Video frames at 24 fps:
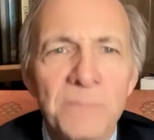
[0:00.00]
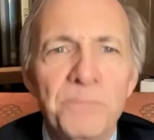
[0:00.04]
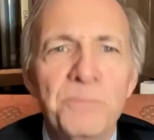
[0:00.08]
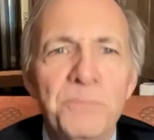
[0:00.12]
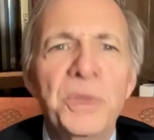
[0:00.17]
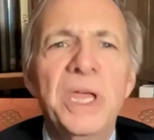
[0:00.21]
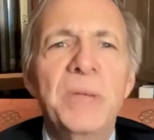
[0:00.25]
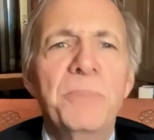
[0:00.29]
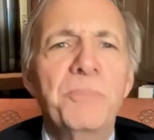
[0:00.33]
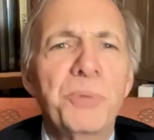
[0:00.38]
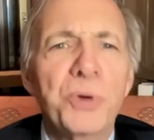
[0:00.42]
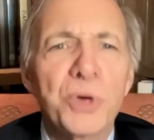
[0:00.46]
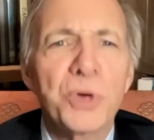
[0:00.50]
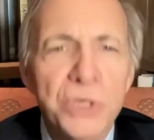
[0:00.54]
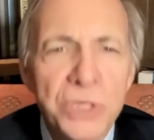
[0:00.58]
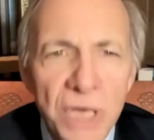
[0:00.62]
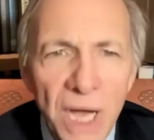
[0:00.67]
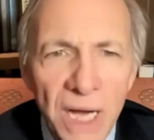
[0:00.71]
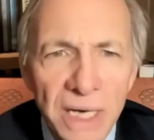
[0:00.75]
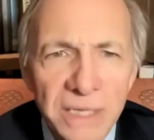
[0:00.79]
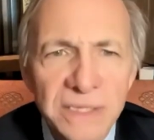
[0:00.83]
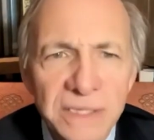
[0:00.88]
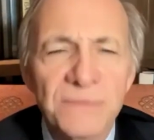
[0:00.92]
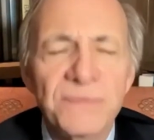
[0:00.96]
Be
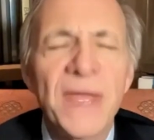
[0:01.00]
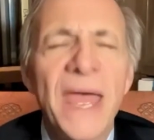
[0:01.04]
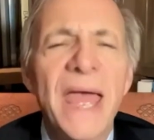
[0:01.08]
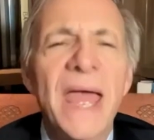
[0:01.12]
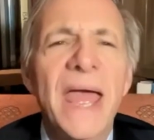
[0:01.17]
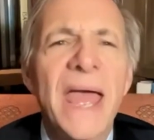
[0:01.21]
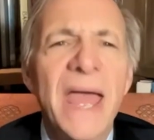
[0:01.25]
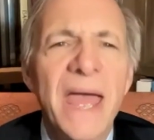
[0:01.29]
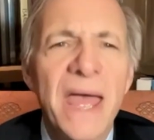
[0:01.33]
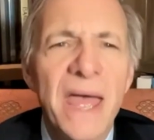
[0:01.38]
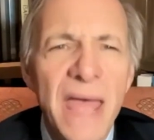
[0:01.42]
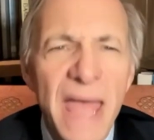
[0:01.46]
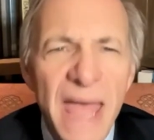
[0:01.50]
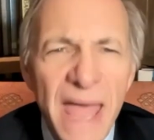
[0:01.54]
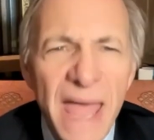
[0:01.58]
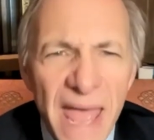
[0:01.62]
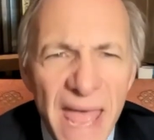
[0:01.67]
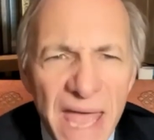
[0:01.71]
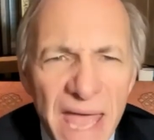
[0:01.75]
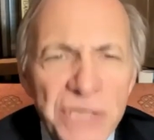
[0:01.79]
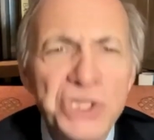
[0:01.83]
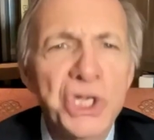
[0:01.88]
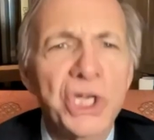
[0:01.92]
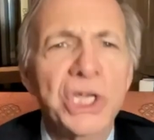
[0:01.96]
productive.
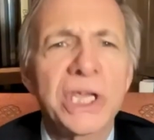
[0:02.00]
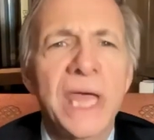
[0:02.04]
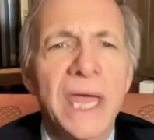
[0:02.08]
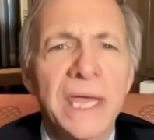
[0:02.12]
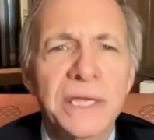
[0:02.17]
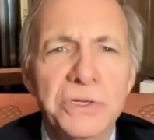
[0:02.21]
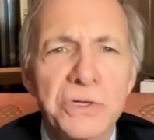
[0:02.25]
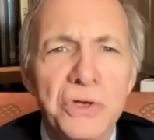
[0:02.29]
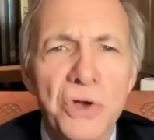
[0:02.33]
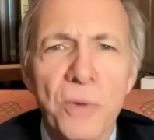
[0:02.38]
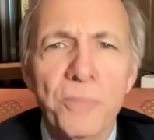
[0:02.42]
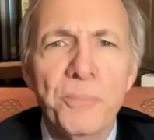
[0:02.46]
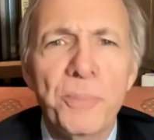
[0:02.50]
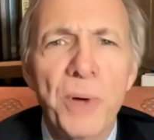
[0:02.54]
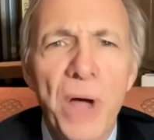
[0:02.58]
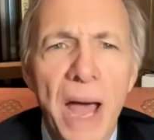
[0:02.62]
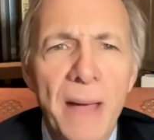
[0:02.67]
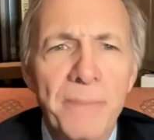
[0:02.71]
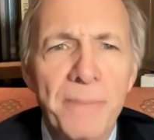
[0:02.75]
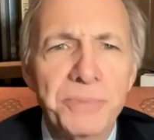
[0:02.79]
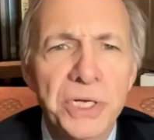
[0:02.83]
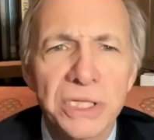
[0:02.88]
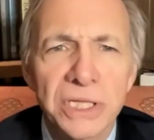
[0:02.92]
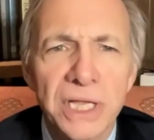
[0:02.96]
Educate your
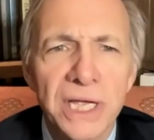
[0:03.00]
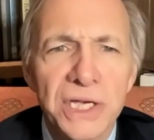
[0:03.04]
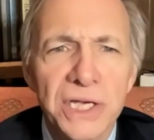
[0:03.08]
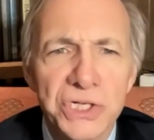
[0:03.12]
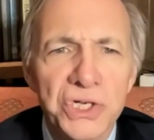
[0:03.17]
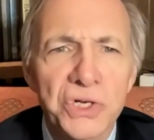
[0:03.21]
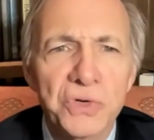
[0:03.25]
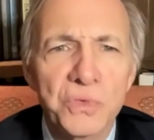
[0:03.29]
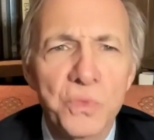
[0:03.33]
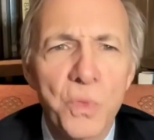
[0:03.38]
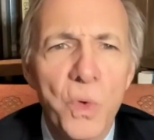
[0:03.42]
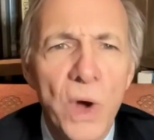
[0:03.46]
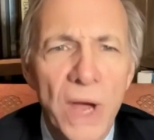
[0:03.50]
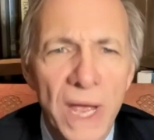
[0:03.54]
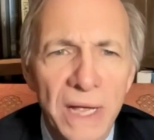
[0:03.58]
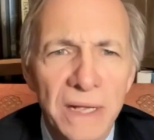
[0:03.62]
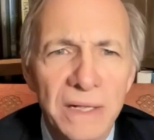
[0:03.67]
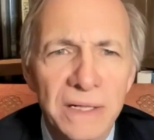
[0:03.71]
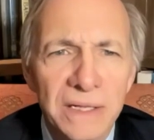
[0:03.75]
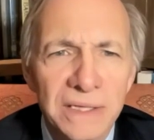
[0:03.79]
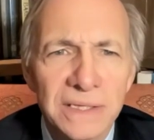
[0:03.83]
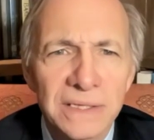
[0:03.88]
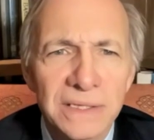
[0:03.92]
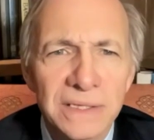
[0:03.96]
population
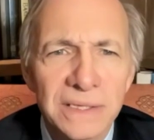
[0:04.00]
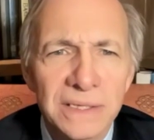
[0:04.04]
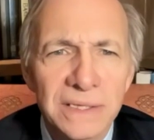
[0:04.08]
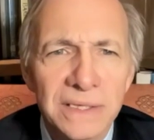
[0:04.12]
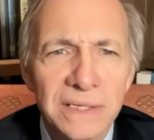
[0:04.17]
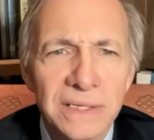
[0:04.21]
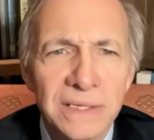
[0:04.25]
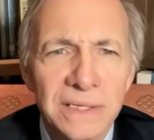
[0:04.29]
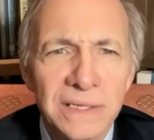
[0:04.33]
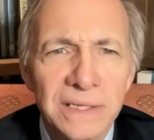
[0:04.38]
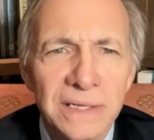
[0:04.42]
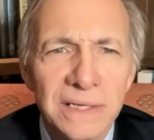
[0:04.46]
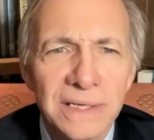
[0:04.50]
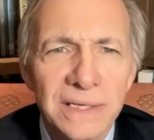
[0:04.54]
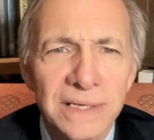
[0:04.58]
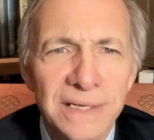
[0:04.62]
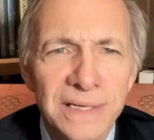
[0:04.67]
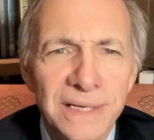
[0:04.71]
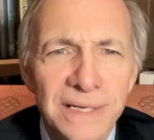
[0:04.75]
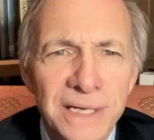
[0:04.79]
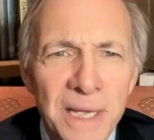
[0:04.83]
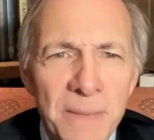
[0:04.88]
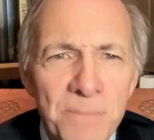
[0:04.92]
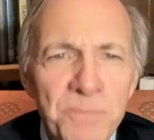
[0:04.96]
well.
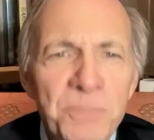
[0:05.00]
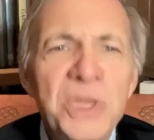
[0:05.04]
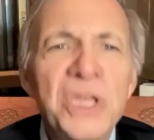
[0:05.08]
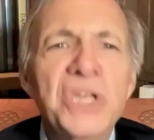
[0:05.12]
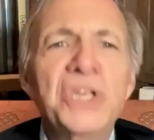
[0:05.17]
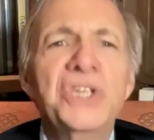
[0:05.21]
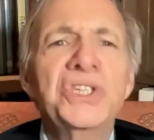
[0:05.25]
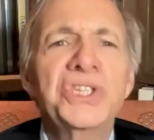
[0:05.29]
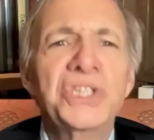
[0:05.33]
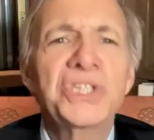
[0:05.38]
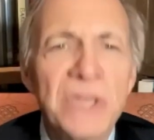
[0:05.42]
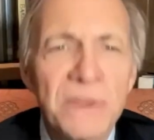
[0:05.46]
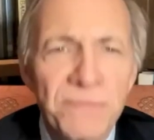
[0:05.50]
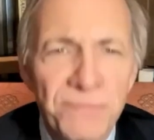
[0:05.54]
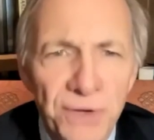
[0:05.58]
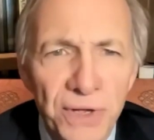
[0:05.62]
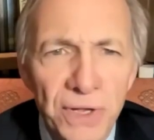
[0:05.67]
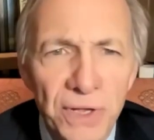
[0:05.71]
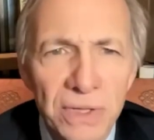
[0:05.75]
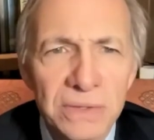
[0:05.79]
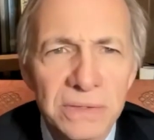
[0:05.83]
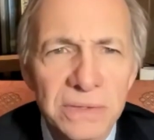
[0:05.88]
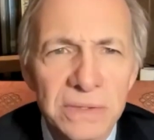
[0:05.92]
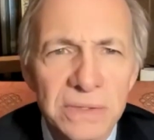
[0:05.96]
Be
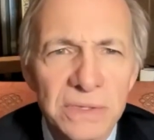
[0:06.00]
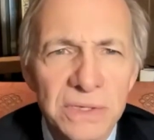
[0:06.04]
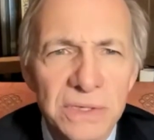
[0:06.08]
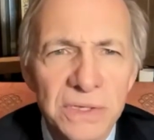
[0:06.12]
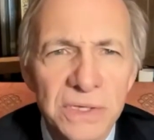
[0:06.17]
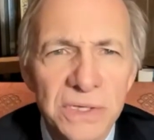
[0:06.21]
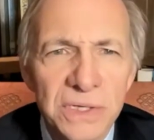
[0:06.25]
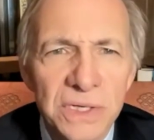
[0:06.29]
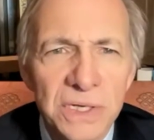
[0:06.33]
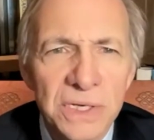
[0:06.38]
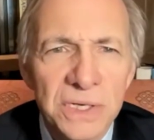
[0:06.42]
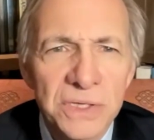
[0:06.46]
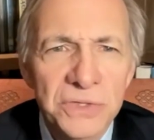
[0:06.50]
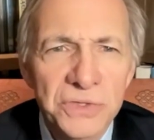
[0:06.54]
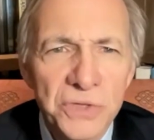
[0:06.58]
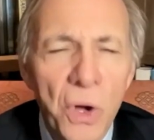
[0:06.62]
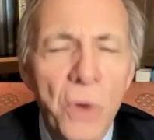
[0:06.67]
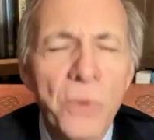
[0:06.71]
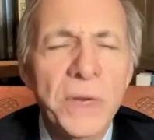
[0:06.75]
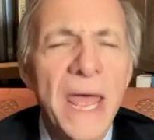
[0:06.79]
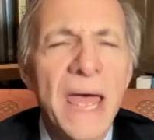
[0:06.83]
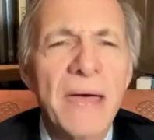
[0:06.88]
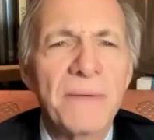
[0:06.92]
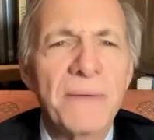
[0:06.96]
civil.
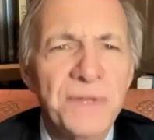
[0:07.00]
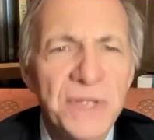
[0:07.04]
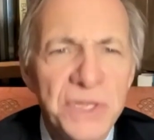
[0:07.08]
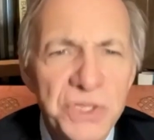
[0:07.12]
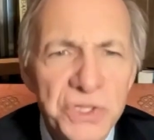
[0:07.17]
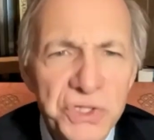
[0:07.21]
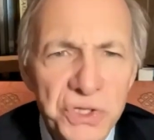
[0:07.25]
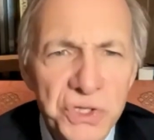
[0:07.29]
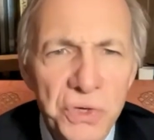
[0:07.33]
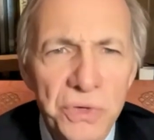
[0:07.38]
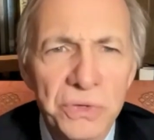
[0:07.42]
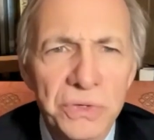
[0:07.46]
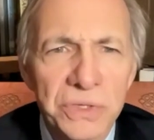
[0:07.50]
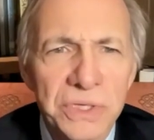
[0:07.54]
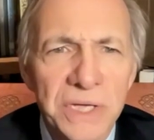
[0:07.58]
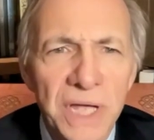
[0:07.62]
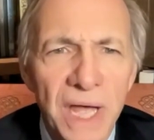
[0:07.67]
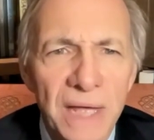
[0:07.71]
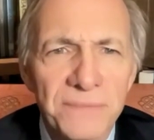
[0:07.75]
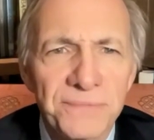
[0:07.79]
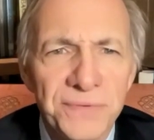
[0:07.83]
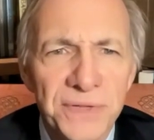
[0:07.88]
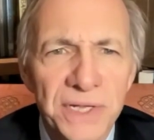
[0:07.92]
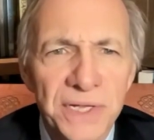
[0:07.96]
Don't have internal
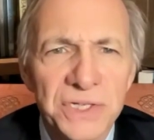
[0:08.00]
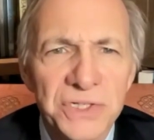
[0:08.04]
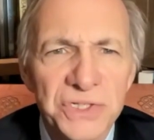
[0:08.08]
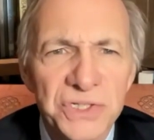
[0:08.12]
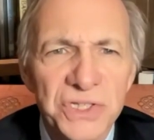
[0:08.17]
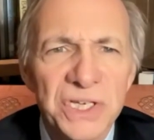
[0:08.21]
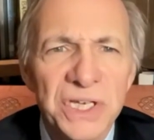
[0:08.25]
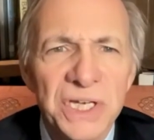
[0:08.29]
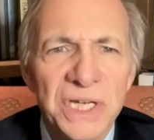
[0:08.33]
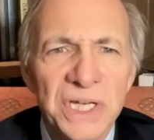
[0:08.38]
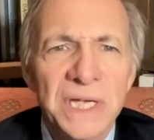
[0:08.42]
conflicts.